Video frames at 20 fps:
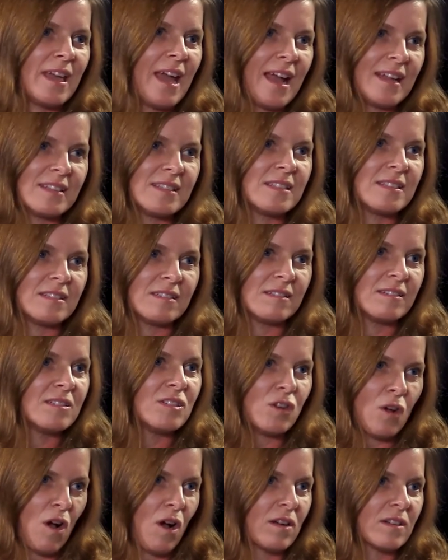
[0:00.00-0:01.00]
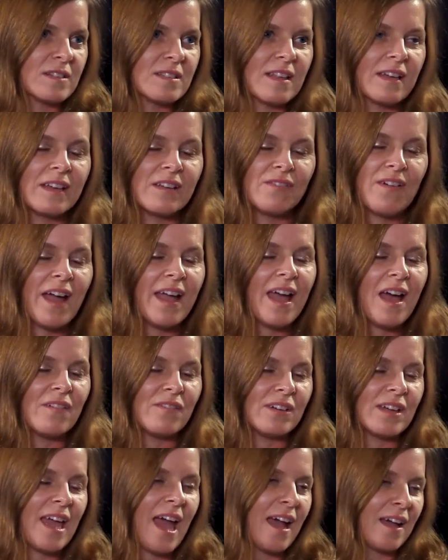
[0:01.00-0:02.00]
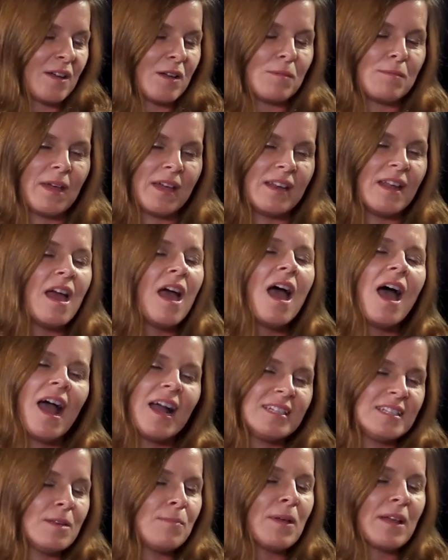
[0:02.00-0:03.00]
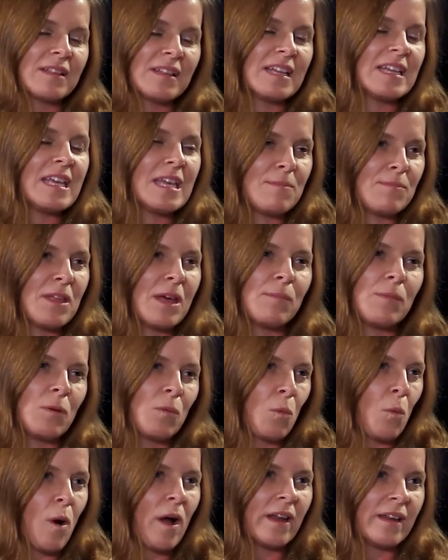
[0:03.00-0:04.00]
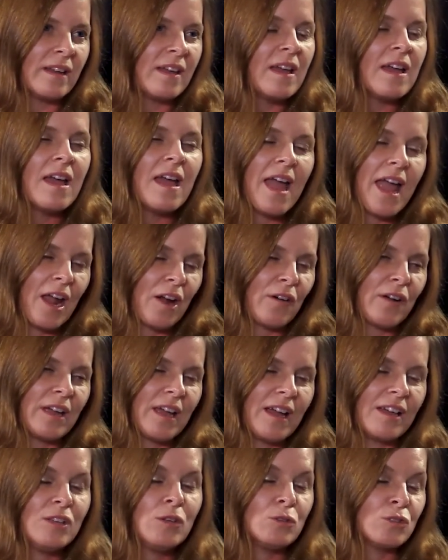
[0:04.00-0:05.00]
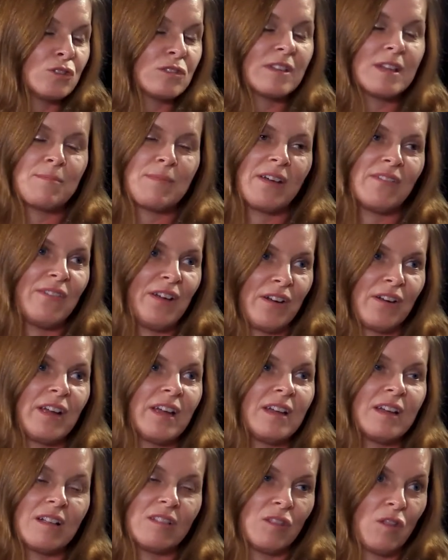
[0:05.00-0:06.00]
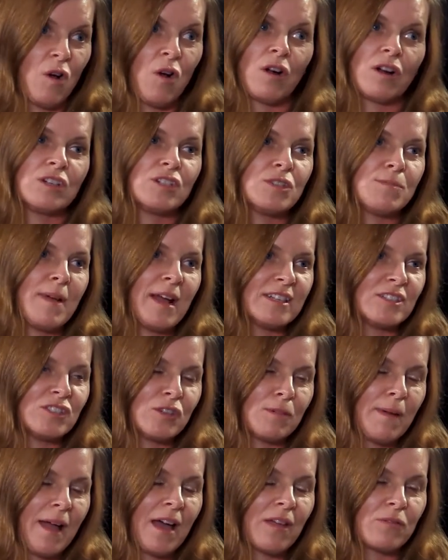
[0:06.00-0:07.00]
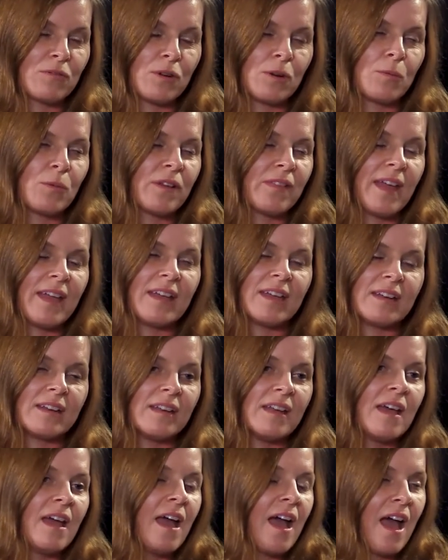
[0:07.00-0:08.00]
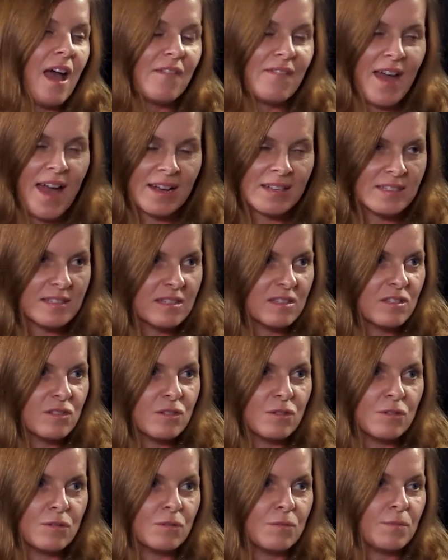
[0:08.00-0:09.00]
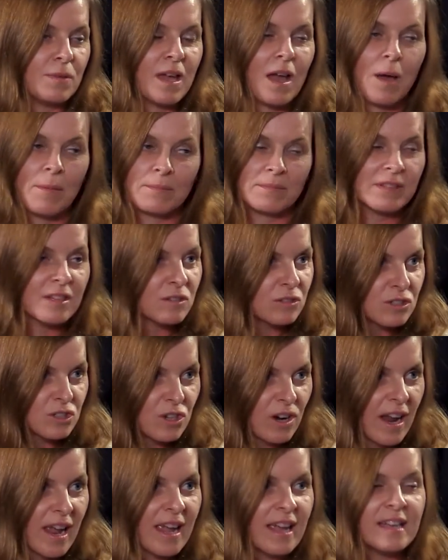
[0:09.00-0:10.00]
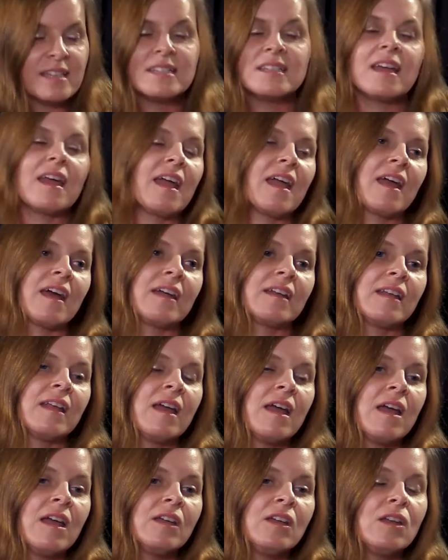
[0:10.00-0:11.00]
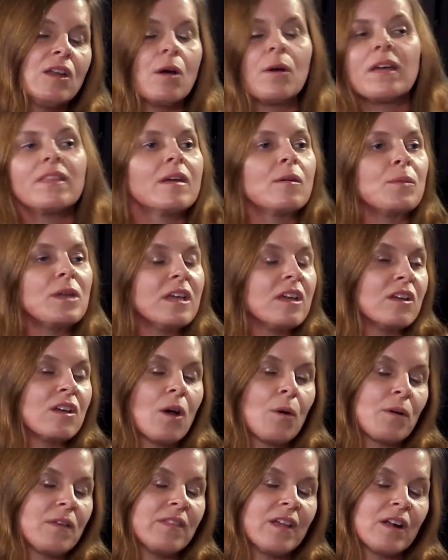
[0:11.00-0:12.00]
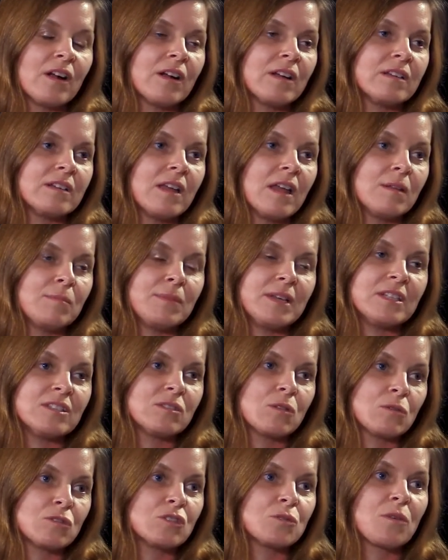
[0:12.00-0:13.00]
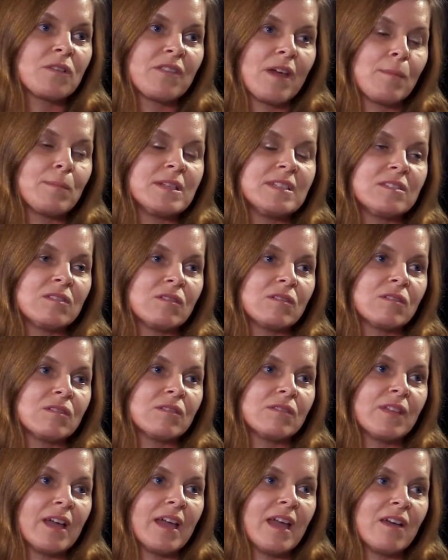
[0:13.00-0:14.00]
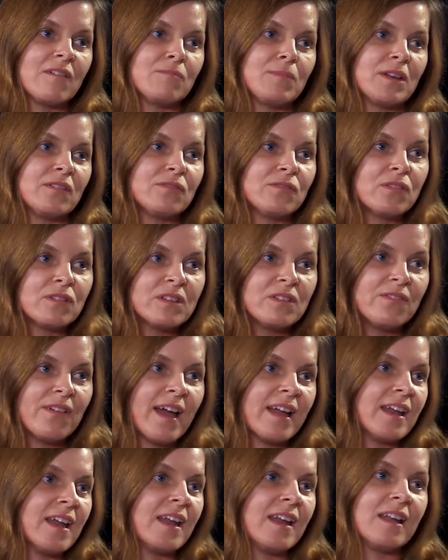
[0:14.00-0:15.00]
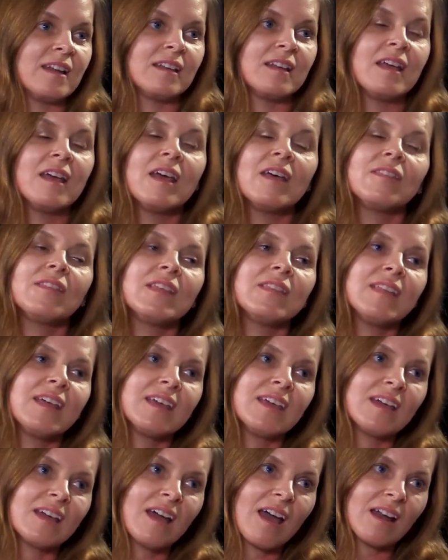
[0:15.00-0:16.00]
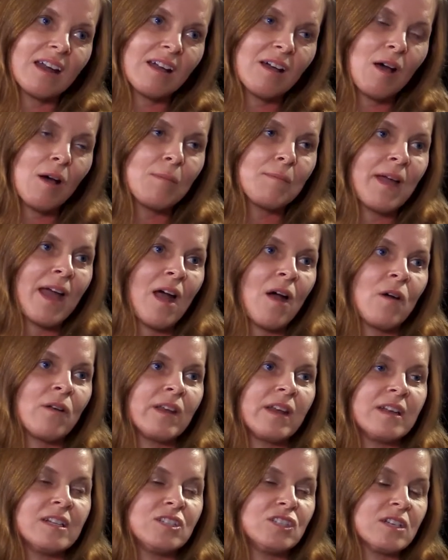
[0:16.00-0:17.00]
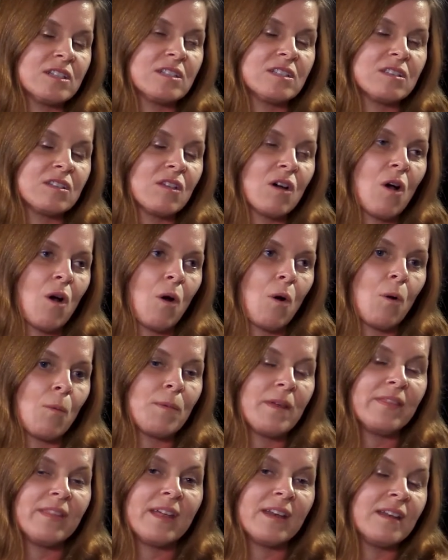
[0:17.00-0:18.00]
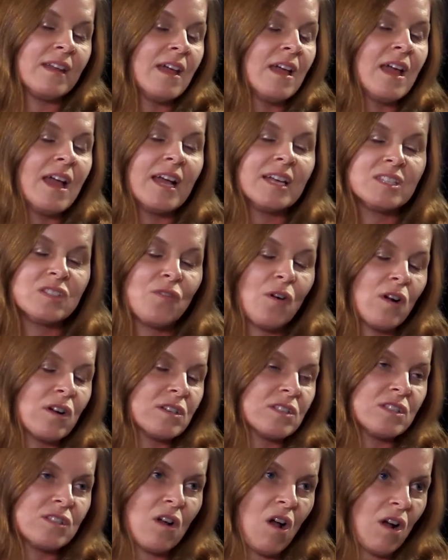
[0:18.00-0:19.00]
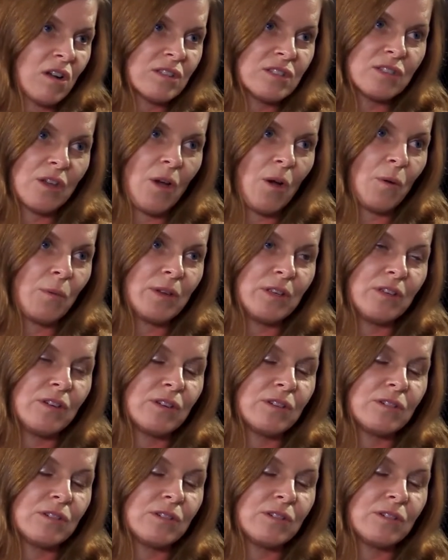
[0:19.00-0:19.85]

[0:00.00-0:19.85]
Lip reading: cats and dogs. Like if I have a cat come in, I typically keep them in one area, usually my very large master bathroom where they can have access to become litter trained and, you know, and then we can go in there and be social with them until they have been fully vetted, and then they can kind of come out and adjust to the home. And then as far as dogs go, when